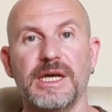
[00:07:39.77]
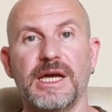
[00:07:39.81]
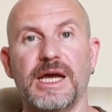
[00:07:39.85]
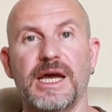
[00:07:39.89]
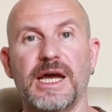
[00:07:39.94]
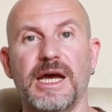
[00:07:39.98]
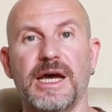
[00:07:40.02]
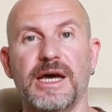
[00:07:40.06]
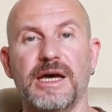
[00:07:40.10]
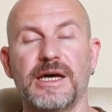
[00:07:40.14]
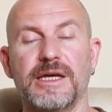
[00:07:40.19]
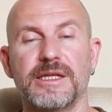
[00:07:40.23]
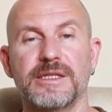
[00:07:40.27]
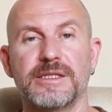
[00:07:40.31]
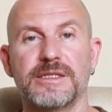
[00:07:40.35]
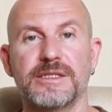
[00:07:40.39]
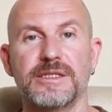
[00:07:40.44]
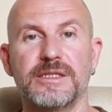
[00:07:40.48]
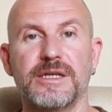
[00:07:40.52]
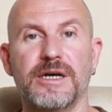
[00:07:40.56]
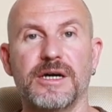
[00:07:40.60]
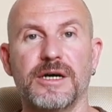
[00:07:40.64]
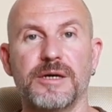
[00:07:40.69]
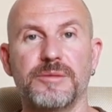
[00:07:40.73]

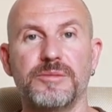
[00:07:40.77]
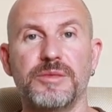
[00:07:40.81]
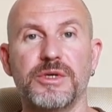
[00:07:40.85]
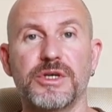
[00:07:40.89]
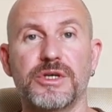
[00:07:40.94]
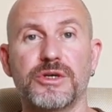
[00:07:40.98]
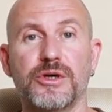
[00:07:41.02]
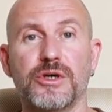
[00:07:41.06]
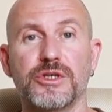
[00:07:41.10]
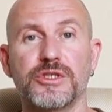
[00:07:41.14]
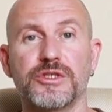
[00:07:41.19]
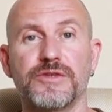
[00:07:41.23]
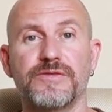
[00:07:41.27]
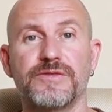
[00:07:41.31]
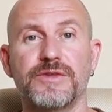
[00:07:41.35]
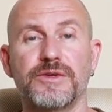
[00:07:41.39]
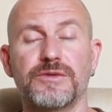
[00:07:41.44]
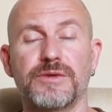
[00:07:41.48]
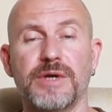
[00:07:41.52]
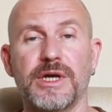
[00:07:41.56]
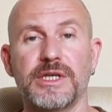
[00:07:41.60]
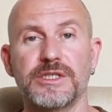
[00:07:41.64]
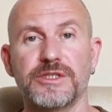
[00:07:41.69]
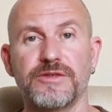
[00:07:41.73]
And because of the
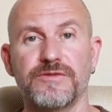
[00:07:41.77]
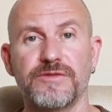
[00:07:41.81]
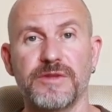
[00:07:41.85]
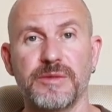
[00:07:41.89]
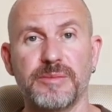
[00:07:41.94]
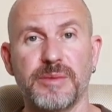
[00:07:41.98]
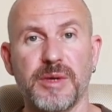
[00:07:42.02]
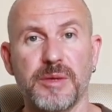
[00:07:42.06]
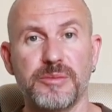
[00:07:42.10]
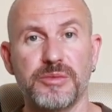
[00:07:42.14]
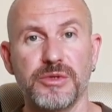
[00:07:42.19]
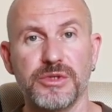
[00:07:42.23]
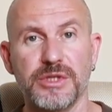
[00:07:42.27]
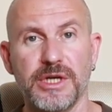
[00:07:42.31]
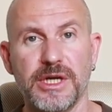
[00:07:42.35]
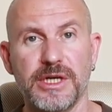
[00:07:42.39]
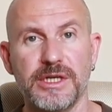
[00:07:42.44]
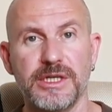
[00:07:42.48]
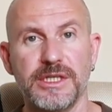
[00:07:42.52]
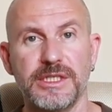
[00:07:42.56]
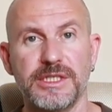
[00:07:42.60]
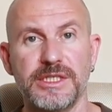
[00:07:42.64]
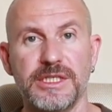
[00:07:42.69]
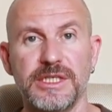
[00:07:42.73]
rise of the
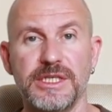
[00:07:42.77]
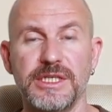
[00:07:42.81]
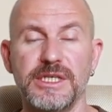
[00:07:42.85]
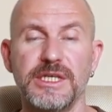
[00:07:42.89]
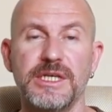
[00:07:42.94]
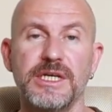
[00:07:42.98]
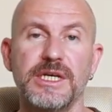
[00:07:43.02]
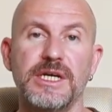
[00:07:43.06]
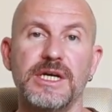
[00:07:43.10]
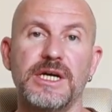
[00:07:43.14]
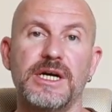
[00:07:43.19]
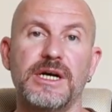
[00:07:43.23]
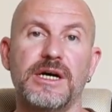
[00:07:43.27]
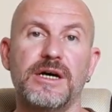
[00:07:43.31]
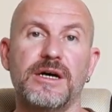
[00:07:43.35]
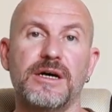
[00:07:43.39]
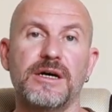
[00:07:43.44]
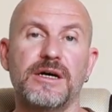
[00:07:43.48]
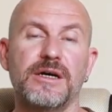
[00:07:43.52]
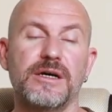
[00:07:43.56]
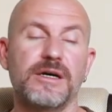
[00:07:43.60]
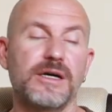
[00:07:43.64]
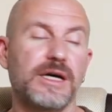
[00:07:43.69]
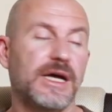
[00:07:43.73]
popularity,
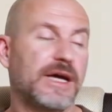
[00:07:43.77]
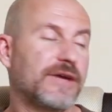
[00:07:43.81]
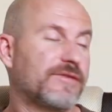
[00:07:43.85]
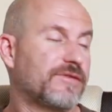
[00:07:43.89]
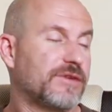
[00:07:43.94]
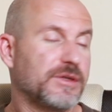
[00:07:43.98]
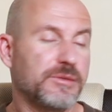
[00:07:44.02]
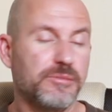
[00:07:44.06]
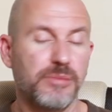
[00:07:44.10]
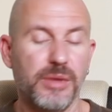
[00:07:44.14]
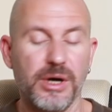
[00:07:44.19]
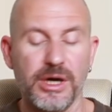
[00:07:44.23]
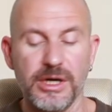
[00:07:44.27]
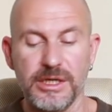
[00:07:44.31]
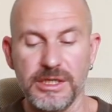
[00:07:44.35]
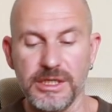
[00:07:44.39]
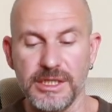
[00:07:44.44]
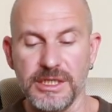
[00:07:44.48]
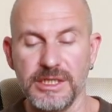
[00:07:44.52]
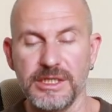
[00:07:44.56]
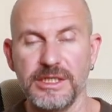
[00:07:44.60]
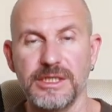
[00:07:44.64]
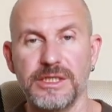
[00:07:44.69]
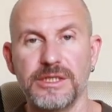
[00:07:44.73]

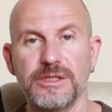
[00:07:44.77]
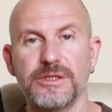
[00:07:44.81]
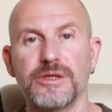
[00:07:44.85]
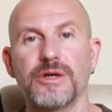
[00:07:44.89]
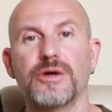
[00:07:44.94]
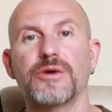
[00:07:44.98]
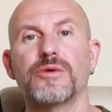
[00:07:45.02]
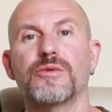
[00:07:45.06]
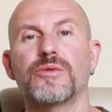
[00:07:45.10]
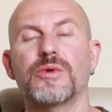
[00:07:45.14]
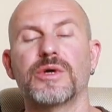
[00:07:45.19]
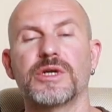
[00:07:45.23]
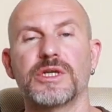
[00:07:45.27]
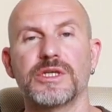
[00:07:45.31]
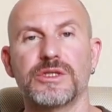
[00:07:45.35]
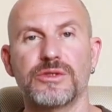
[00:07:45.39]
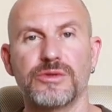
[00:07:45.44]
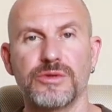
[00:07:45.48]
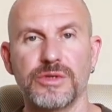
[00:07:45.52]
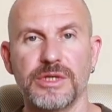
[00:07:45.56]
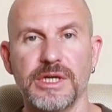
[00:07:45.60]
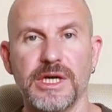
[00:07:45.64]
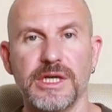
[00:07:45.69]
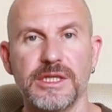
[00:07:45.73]
everybody, you know, wanted
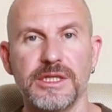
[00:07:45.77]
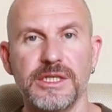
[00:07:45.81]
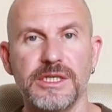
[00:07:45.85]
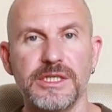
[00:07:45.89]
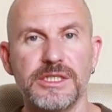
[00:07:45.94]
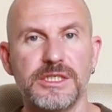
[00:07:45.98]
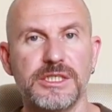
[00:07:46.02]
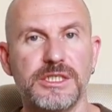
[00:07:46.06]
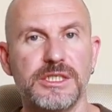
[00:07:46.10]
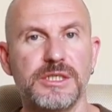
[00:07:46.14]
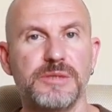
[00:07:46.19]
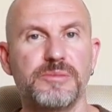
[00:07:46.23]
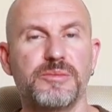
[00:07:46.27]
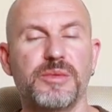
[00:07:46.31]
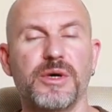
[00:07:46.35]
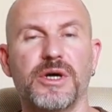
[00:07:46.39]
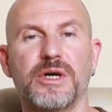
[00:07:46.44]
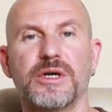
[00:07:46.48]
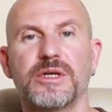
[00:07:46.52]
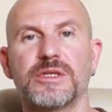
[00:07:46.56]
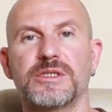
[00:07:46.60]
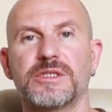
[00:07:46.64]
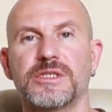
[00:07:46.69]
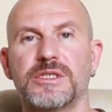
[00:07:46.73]
to get these
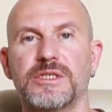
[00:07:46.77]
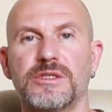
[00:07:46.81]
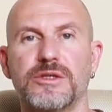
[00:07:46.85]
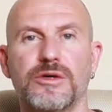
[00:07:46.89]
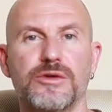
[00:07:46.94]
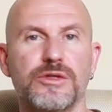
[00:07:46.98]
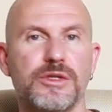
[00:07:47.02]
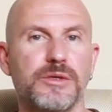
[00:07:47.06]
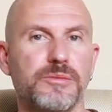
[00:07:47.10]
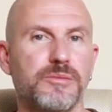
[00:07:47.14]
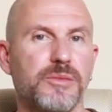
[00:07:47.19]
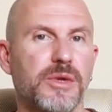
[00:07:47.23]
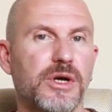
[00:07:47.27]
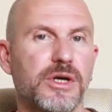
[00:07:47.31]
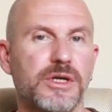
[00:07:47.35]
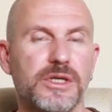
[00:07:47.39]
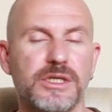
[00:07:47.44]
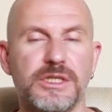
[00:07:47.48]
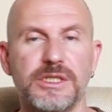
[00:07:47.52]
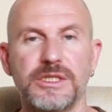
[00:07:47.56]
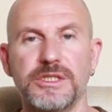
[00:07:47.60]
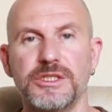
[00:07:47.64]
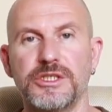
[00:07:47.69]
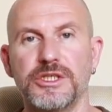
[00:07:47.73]
teapots. You know, the
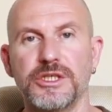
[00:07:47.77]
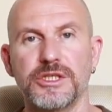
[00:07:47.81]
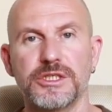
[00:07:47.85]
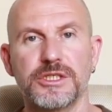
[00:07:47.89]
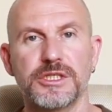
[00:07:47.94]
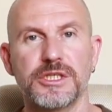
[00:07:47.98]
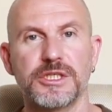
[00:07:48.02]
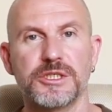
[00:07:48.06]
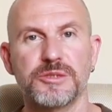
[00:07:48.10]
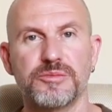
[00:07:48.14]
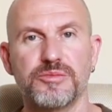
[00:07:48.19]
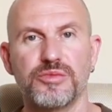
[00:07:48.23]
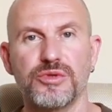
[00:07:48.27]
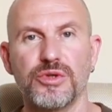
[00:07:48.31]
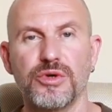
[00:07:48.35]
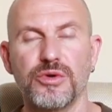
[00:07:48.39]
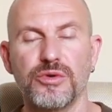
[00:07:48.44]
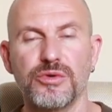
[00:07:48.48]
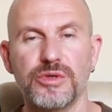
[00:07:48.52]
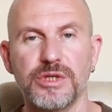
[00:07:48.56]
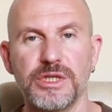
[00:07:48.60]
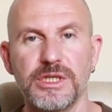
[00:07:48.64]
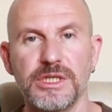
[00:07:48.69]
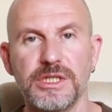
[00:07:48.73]
market just
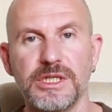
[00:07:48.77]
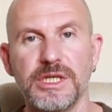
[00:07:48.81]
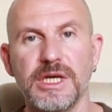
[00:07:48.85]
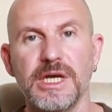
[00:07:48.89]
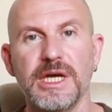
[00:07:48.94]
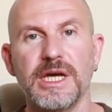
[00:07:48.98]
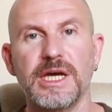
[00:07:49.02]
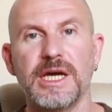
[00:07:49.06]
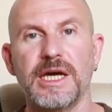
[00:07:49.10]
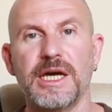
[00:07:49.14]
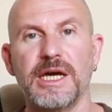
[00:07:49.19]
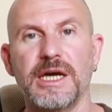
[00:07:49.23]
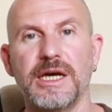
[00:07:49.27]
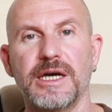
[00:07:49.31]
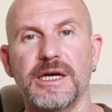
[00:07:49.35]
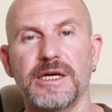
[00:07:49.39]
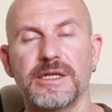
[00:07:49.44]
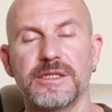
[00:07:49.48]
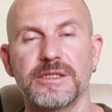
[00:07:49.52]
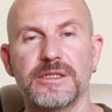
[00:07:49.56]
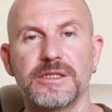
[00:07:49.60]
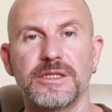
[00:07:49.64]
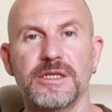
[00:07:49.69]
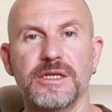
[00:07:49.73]
exploded.
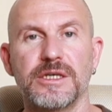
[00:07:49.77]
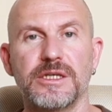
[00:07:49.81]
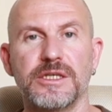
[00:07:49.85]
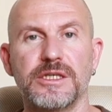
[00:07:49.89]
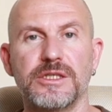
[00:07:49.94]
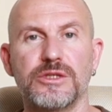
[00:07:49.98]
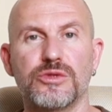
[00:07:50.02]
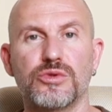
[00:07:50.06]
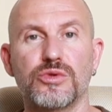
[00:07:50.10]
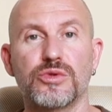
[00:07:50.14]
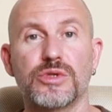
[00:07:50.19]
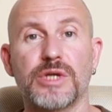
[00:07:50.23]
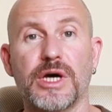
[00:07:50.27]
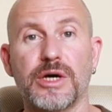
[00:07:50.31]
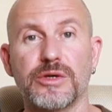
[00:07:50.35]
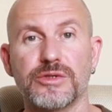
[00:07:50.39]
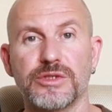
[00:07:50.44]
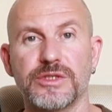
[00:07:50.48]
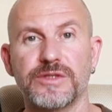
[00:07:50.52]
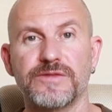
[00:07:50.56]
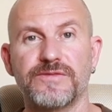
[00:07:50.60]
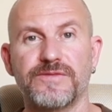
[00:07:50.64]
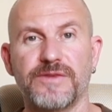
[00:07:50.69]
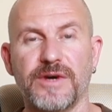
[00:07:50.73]
And in
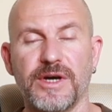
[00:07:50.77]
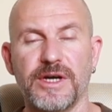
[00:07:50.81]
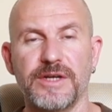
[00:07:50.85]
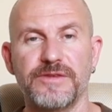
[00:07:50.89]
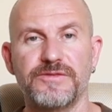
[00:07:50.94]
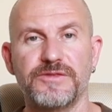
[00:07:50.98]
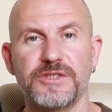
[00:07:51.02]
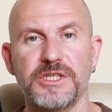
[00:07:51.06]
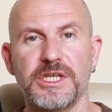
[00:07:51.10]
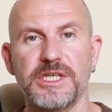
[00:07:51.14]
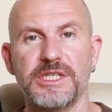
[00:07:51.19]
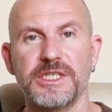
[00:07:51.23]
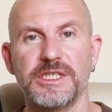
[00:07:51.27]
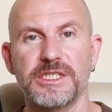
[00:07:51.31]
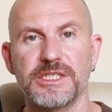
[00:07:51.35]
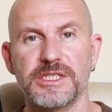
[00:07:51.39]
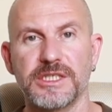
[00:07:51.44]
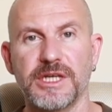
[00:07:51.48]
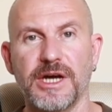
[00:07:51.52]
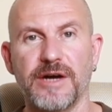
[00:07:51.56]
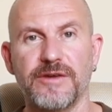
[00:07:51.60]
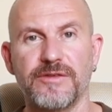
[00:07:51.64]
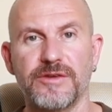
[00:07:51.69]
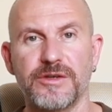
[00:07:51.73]
2005, Chinese
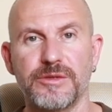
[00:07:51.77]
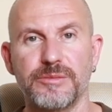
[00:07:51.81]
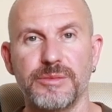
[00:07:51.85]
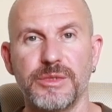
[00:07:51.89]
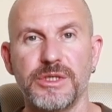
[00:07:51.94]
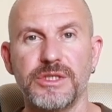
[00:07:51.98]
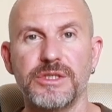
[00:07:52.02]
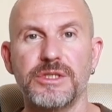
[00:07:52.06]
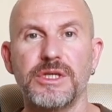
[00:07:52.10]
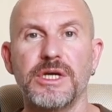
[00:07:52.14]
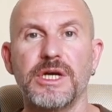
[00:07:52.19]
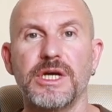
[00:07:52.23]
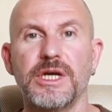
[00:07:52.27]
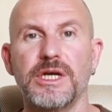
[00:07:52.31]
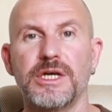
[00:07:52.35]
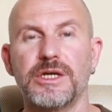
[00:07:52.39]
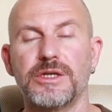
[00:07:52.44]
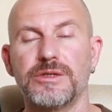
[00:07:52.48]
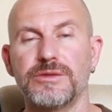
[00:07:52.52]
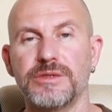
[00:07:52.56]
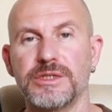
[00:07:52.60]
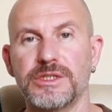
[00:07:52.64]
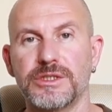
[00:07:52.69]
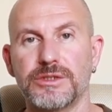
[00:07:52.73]
government
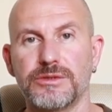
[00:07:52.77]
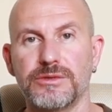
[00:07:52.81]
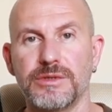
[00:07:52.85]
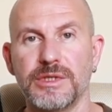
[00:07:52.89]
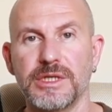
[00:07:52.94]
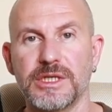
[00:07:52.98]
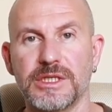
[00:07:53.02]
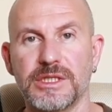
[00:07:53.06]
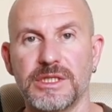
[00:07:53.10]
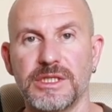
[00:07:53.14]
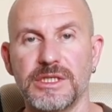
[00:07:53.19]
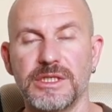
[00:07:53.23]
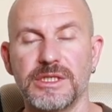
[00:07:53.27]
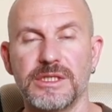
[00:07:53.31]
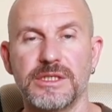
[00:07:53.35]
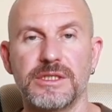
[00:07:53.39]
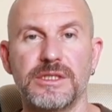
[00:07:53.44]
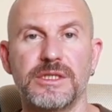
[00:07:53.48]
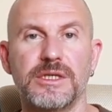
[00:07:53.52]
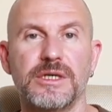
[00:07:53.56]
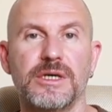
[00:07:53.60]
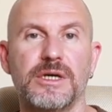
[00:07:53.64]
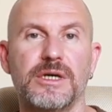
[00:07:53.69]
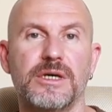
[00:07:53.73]

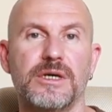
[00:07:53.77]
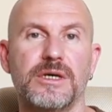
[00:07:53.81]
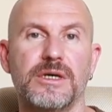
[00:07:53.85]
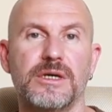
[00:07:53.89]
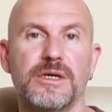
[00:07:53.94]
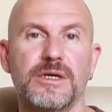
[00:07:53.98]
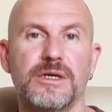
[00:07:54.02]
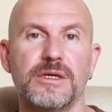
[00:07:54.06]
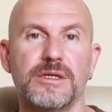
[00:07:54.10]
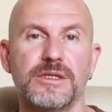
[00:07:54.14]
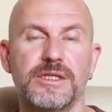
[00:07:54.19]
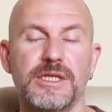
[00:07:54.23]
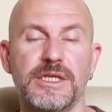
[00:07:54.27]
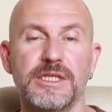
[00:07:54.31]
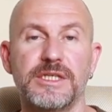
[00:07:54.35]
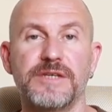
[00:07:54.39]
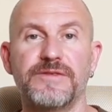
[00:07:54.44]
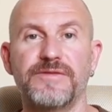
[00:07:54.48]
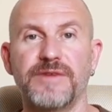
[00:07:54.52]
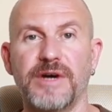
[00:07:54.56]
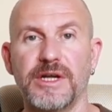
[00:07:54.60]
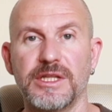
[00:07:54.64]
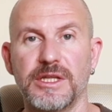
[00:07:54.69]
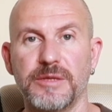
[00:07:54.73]
restricted the
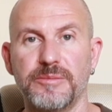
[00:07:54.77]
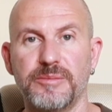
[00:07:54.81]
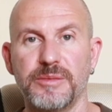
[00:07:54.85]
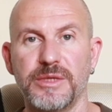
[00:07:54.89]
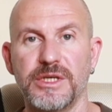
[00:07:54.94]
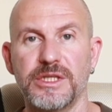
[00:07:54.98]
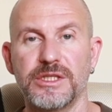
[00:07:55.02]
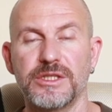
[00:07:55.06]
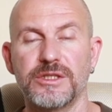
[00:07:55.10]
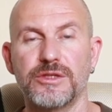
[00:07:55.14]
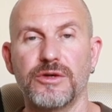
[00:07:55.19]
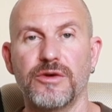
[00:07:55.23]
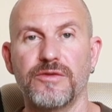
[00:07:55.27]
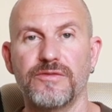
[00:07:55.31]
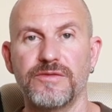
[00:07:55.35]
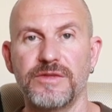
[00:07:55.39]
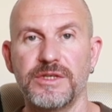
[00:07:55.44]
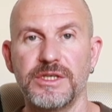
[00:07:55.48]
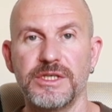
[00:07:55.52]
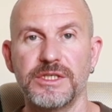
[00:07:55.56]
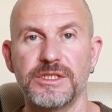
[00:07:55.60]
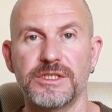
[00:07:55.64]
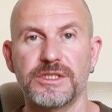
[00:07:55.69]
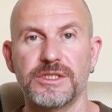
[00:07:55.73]
development of
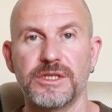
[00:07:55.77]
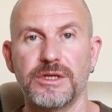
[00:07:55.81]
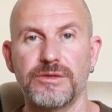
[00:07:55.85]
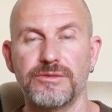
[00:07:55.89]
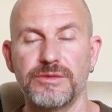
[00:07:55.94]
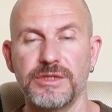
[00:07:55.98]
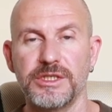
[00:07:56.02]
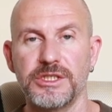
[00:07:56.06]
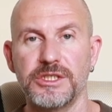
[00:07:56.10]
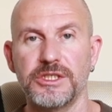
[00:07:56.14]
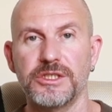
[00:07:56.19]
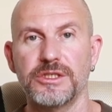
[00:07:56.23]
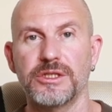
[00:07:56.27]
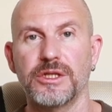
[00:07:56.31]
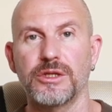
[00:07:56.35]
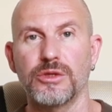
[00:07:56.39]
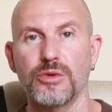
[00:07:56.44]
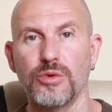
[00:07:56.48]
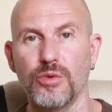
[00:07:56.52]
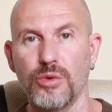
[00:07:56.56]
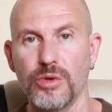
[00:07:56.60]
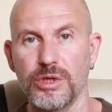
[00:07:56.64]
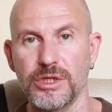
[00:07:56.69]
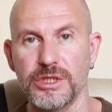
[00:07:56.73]
this original
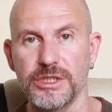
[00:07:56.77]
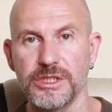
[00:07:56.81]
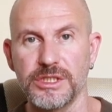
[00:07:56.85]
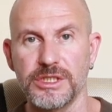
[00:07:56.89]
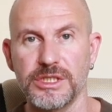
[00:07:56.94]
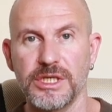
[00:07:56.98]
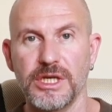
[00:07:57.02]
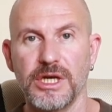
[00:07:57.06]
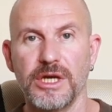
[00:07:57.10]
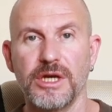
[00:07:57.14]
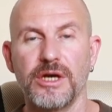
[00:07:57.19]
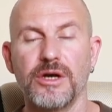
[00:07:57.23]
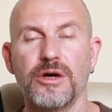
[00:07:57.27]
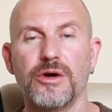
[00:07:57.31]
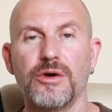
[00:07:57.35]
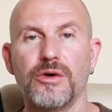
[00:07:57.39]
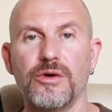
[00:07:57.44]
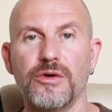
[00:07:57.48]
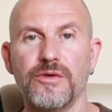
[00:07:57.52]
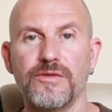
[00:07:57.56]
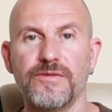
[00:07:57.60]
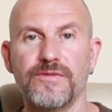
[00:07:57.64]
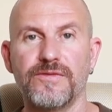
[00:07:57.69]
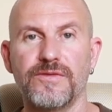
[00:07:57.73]
ores
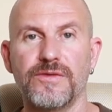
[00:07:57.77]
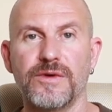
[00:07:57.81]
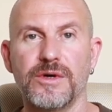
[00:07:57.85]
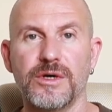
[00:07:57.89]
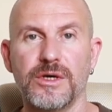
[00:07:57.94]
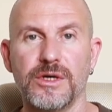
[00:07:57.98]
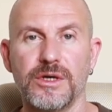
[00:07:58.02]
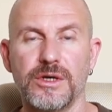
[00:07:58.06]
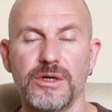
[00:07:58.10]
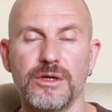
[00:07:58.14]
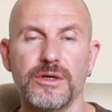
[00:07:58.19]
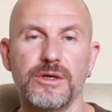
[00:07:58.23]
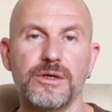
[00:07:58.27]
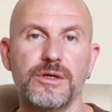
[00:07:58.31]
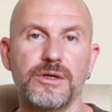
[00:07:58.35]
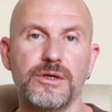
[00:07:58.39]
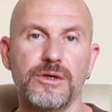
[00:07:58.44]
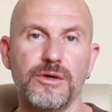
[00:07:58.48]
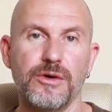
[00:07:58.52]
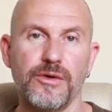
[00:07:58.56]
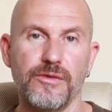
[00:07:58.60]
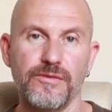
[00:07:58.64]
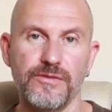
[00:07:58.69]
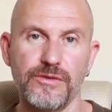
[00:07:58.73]
of
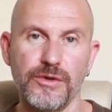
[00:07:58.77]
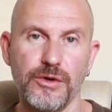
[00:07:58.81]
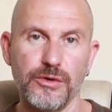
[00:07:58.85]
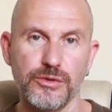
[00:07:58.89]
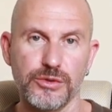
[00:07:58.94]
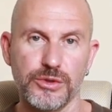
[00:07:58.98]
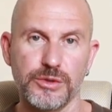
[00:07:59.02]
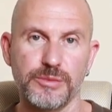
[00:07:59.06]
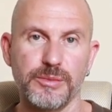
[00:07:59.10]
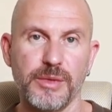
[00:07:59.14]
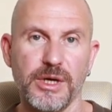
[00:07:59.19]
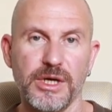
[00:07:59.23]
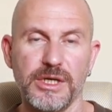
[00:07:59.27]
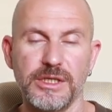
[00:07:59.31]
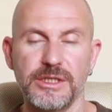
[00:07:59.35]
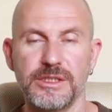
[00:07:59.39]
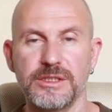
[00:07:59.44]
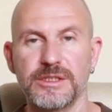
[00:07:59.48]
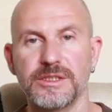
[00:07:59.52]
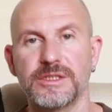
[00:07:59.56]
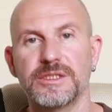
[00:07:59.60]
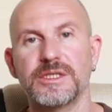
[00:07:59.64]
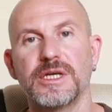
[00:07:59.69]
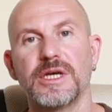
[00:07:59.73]
those
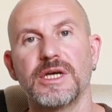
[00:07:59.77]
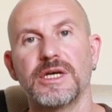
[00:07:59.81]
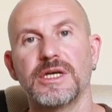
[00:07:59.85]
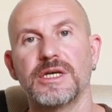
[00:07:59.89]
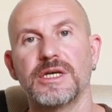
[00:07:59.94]
mines